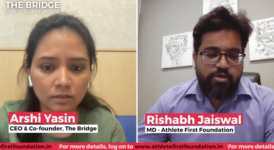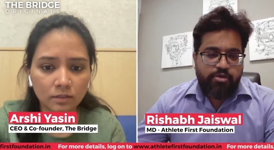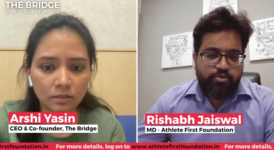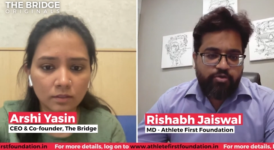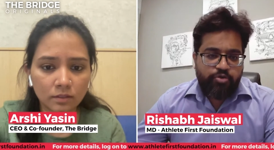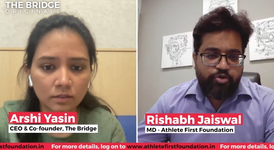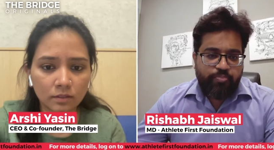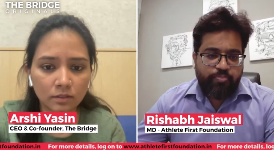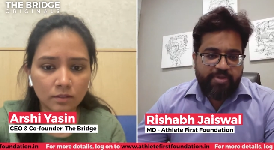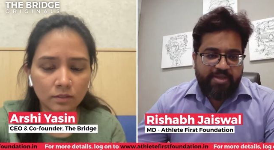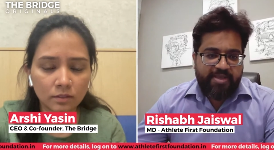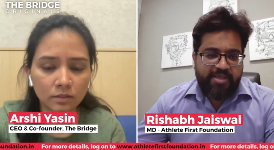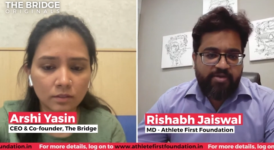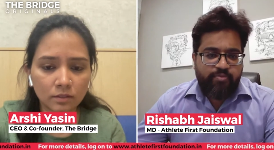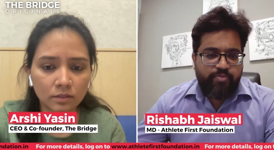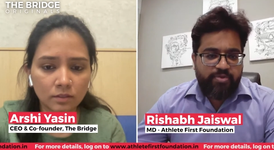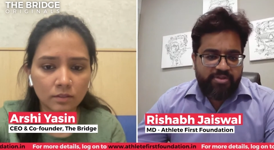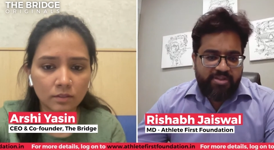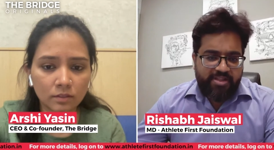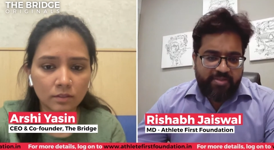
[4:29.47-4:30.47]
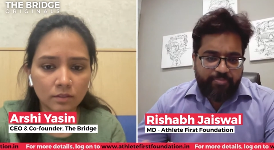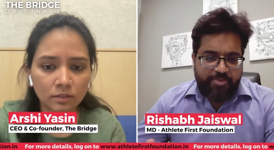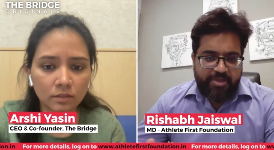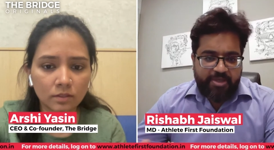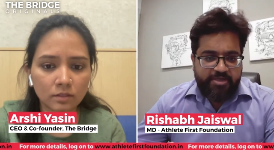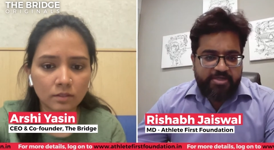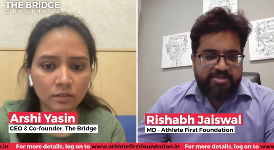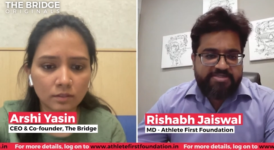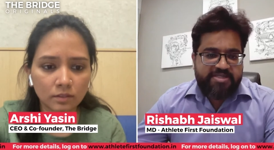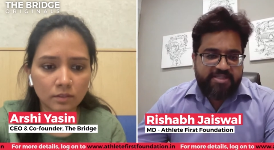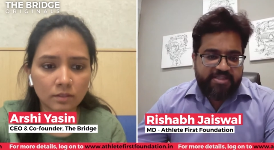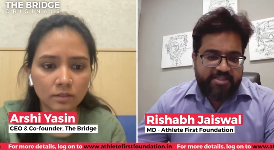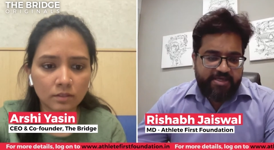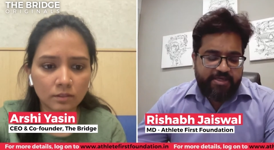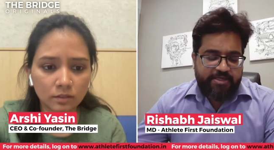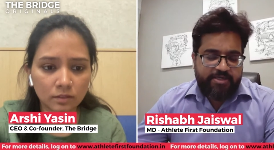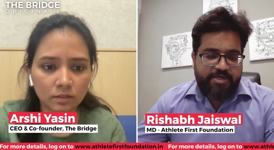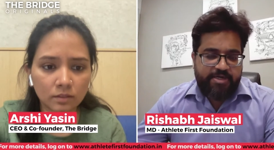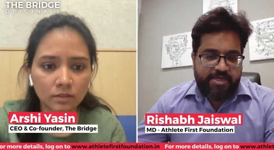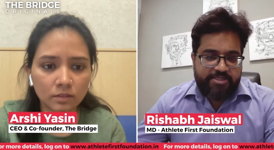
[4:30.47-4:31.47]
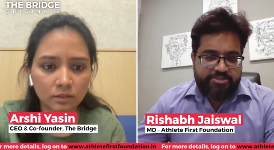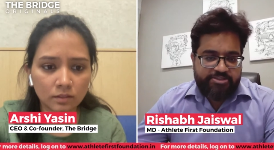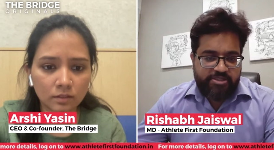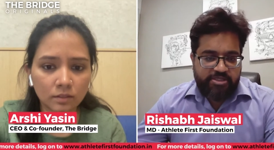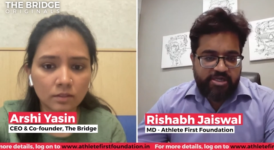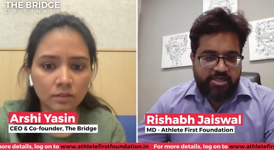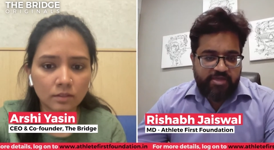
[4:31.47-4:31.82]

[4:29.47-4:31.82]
Speaker 1: you know, to begin with, the beginners at the international